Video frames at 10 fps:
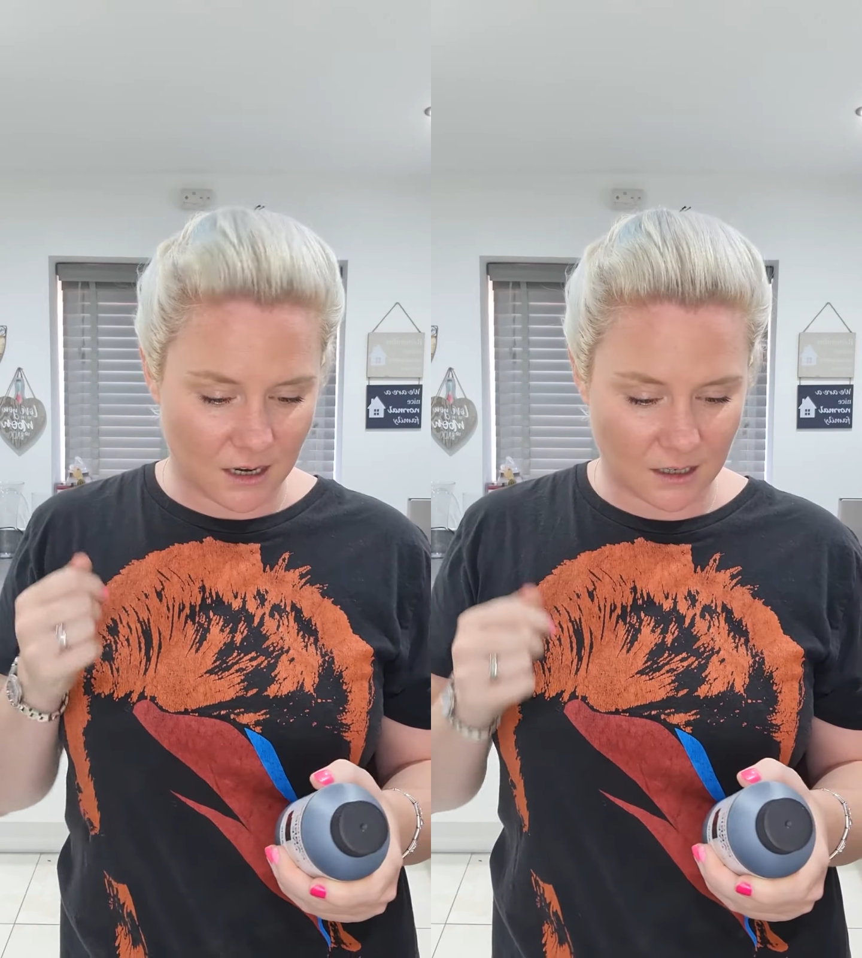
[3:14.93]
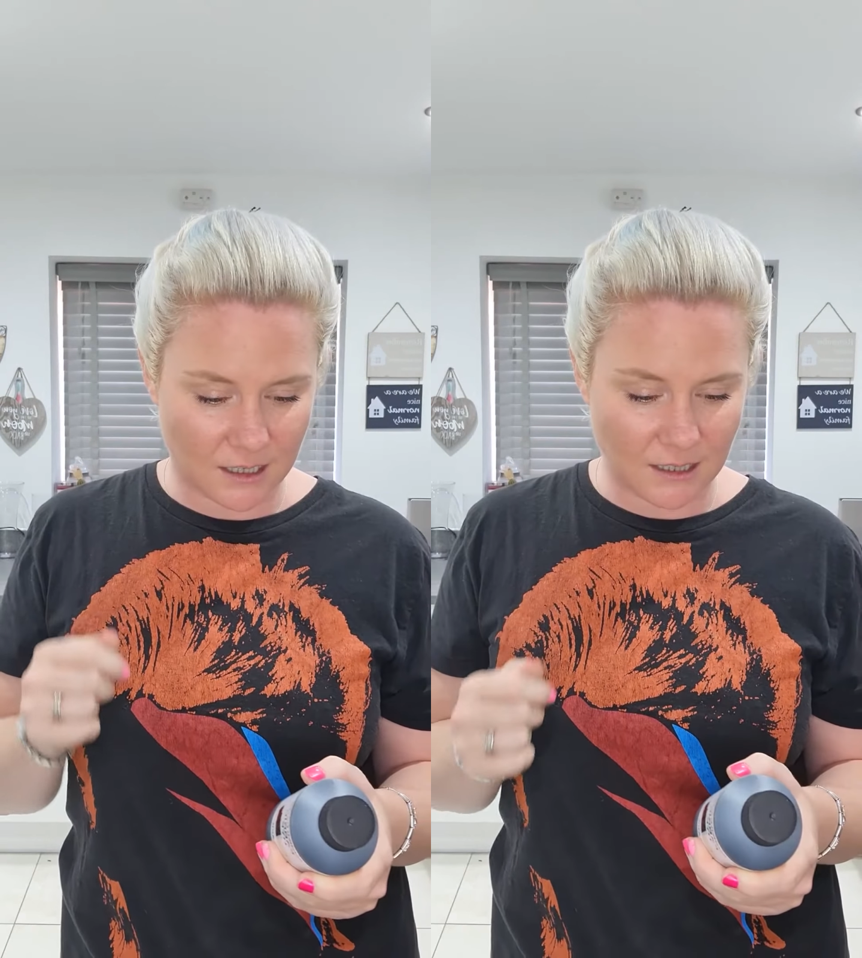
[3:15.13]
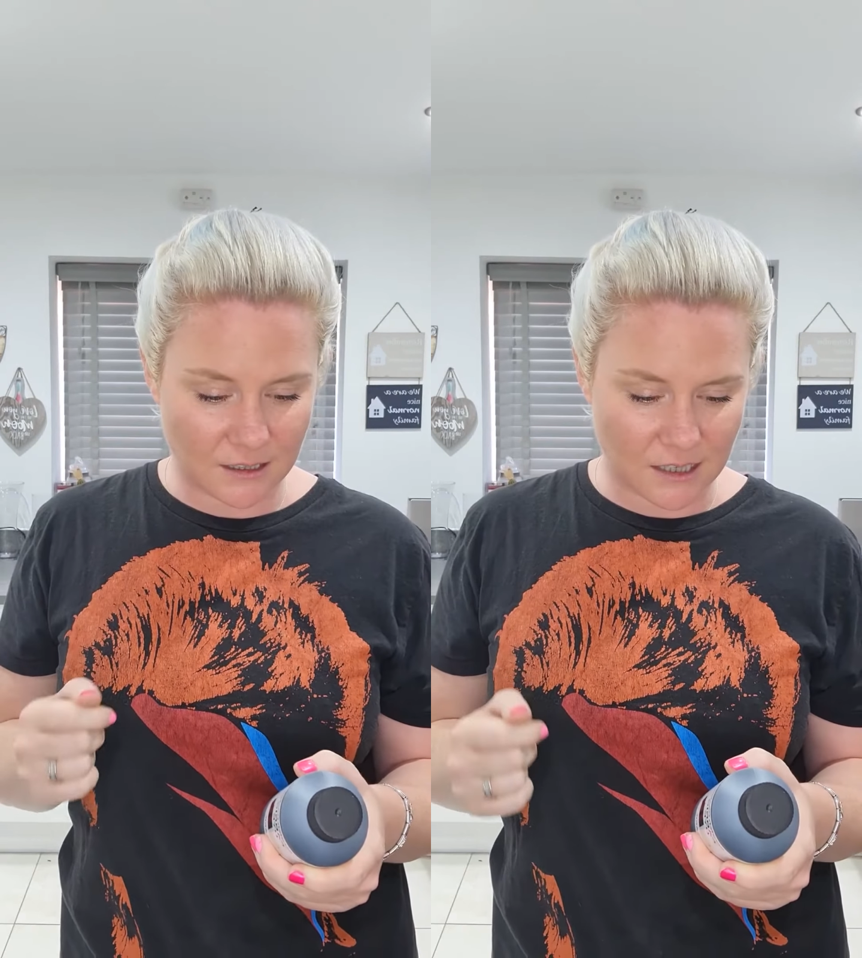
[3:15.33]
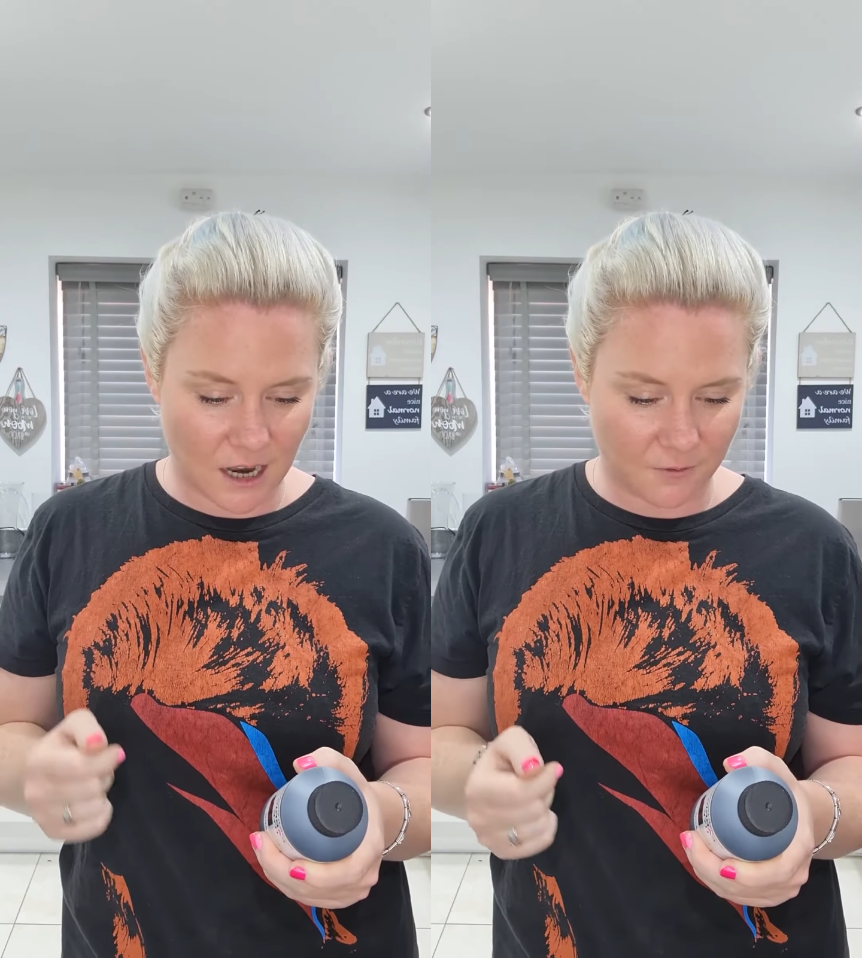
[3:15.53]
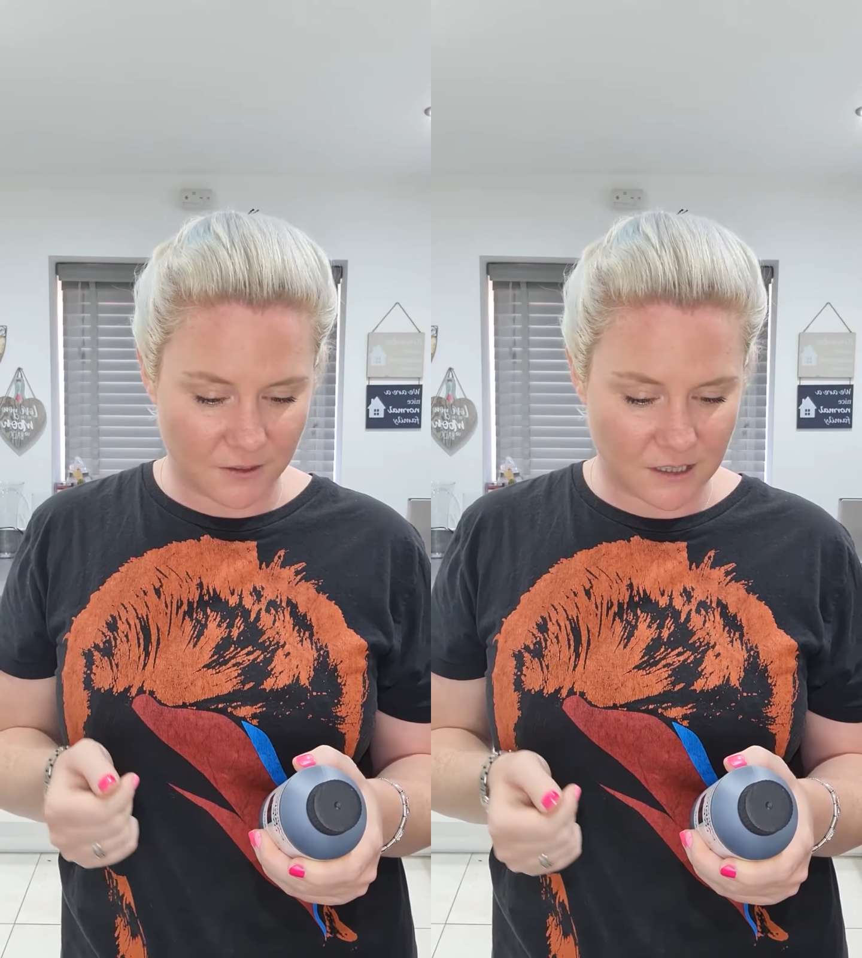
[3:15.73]
clean the
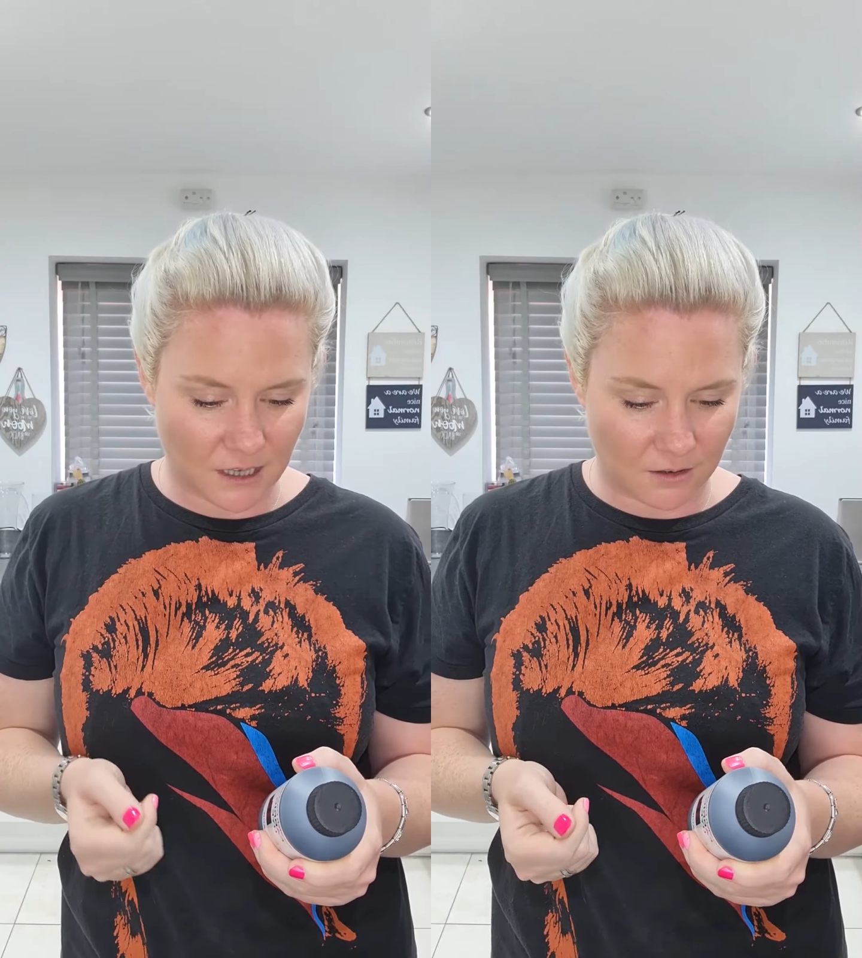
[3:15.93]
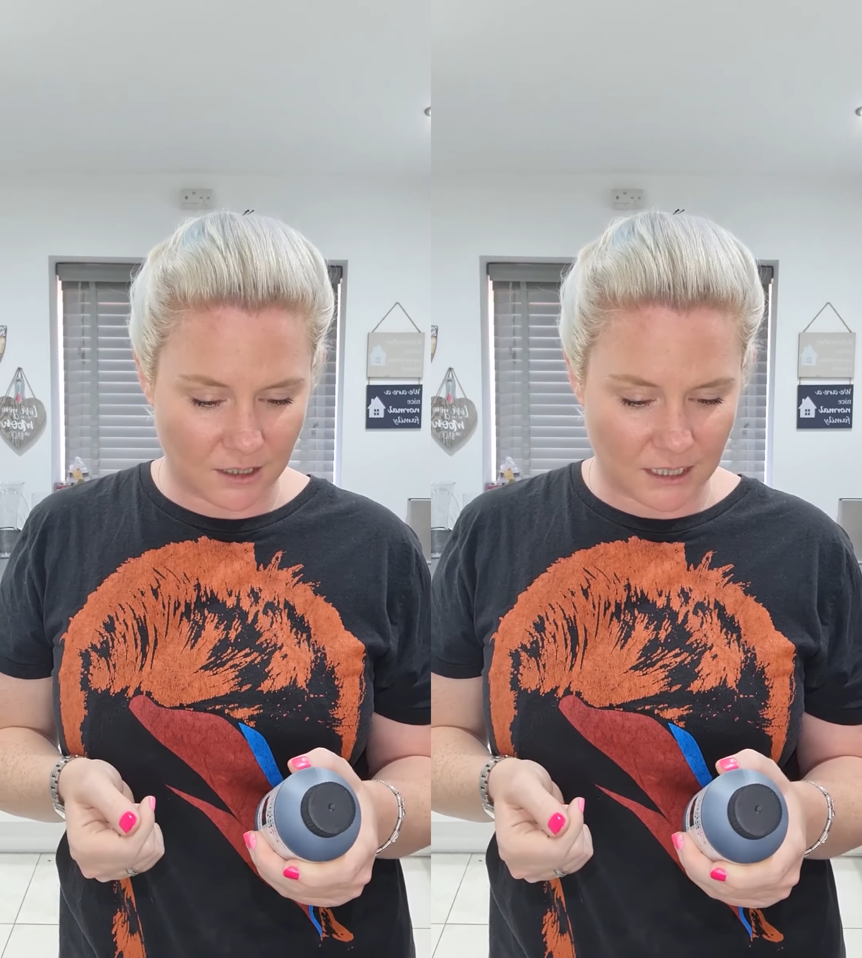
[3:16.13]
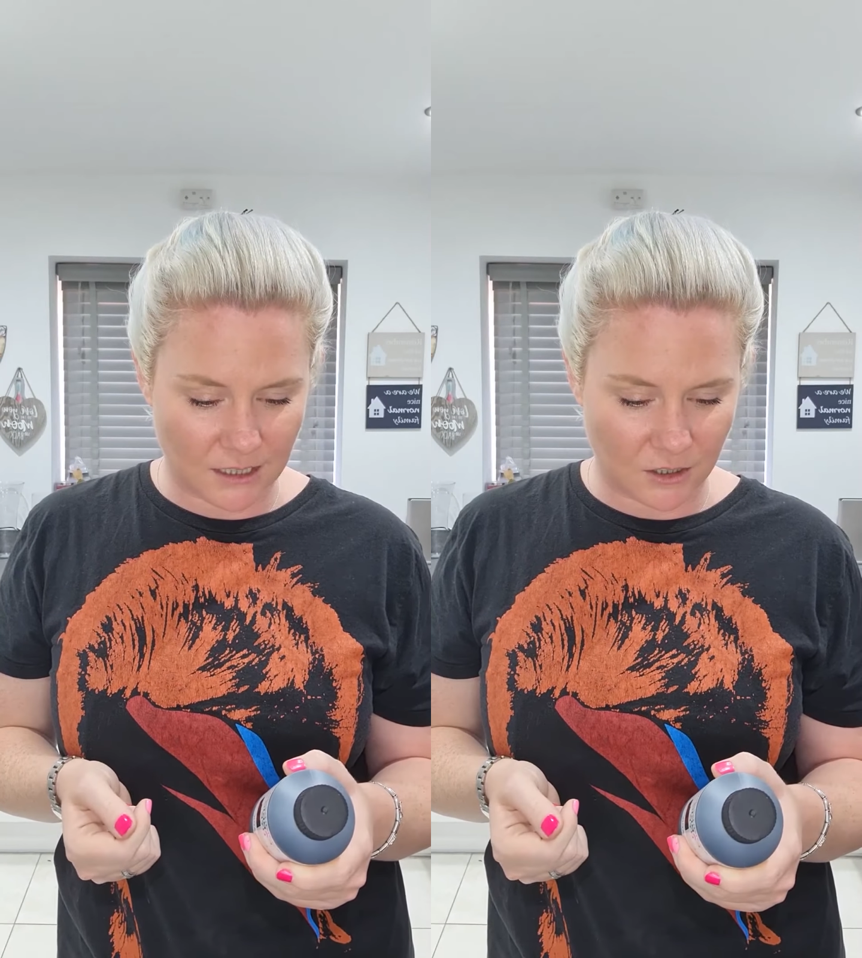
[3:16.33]
surface thoroughly